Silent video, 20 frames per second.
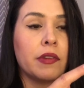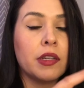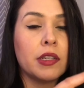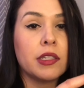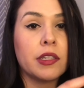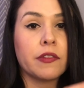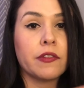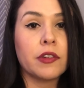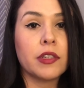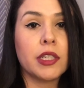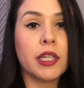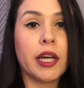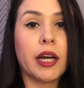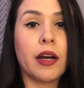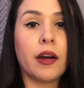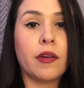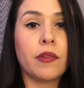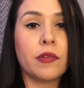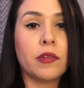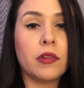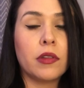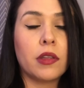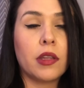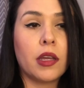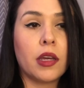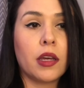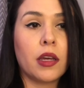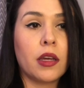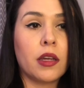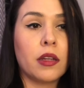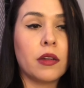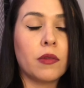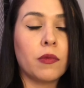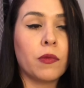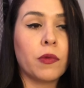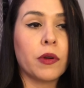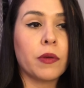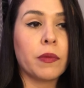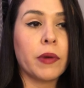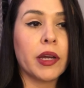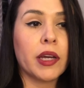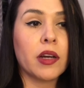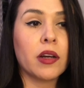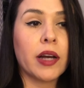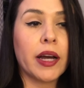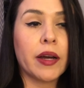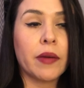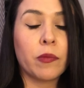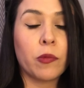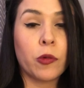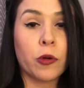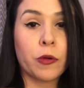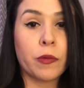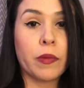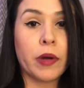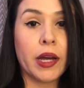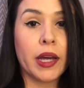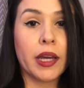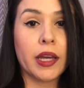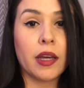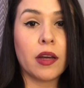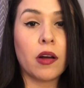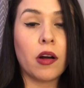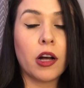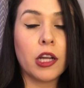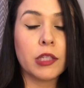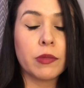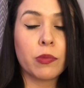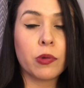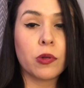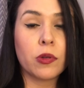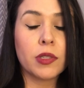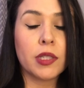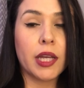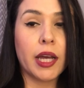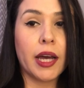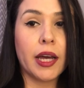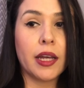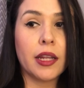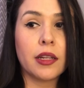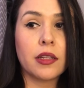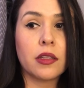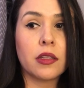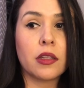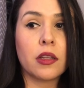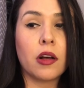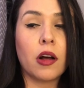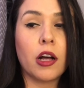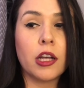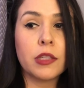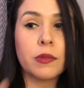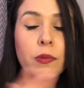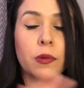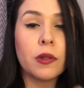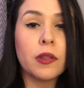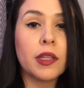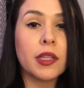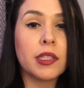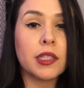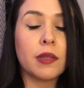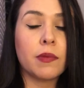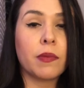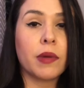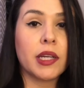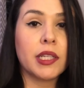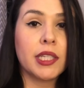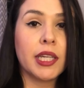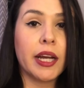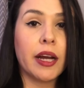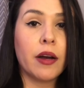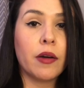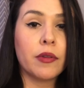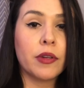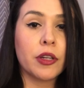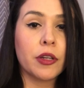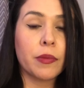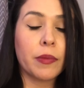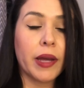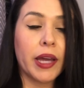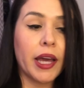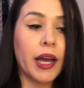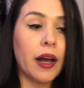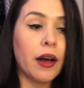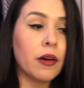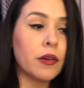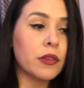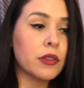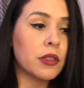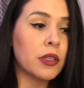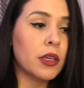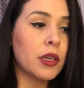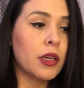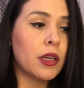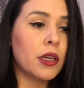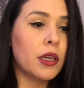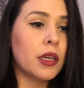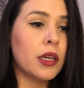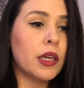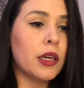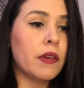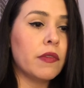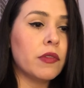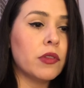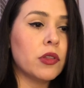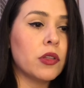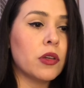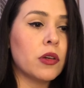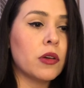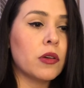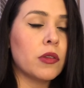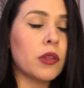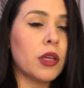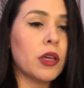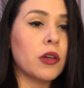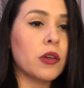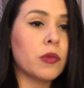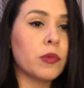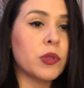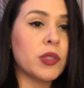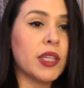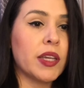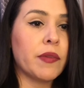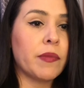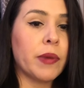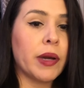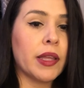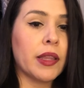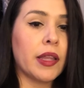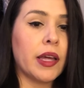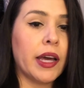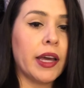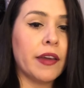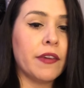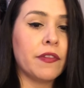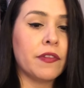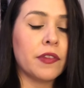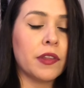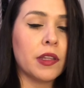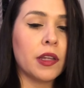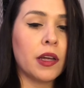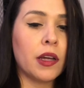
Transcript: in a different town than where my hospital is at, and the hospital that's in my town near my house, even though they could save my life,